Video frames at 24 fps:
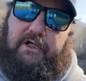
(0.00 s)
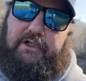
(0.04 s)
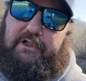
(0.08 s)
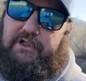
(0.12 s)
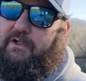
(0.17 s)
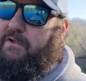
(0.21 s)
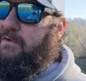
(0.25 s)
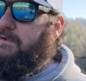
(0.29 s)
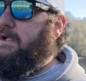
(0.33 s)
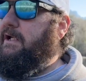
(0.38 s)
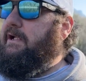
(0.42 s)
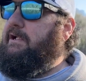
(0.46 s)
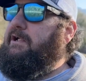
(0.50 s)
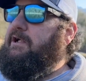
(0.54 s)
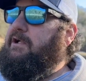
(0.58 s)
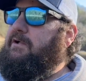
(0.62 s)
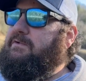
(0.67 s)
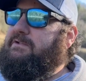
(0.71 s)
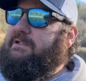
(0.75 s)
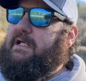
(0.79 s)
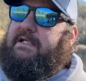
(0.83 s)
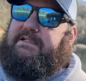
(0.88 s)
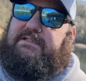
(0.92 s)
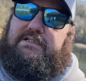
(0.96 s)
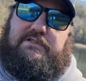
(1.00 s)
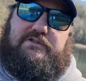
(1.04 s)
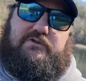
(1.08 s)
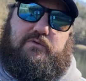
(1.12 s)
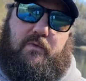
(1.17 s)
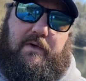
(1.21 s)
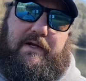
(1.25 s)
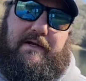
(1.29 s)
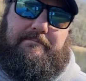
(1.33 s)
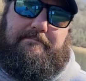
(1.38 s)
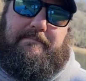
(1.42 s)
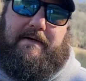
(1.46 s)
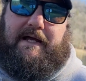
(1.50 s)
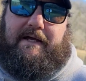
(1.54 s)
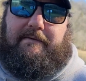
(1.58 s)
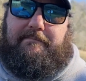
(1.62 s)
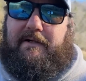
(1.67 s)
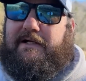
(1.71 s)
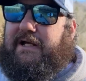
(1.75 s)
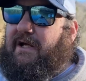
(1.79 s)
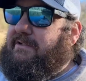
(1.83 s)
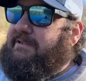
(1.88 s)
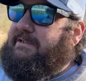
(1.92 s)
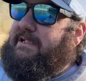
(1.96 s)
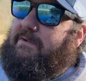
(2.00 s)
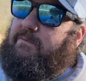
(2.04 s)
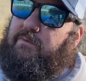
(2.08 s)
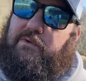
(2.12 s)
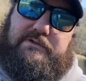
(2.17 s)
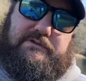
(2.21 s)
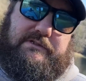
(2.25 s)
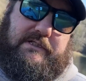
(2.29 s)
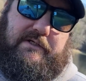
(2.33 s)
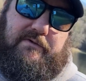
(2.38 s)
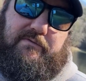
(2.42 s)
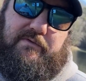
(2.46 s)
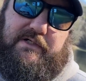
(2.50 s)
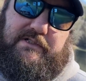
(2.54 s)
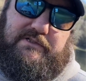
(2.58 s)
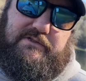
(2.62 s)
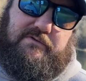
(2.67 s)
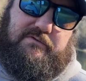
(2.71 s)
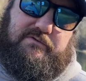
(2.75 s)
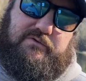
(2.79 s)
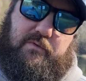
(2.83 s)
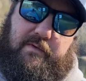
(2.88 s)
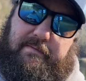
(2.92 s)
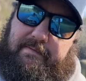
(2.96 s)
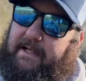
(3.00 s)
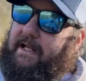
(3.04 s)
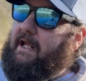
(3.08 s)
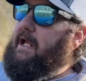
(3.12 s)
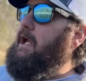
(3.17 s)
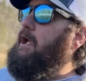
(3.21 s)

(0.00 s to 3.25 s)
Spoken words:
You can use as a swim bait because it was the original swim bait.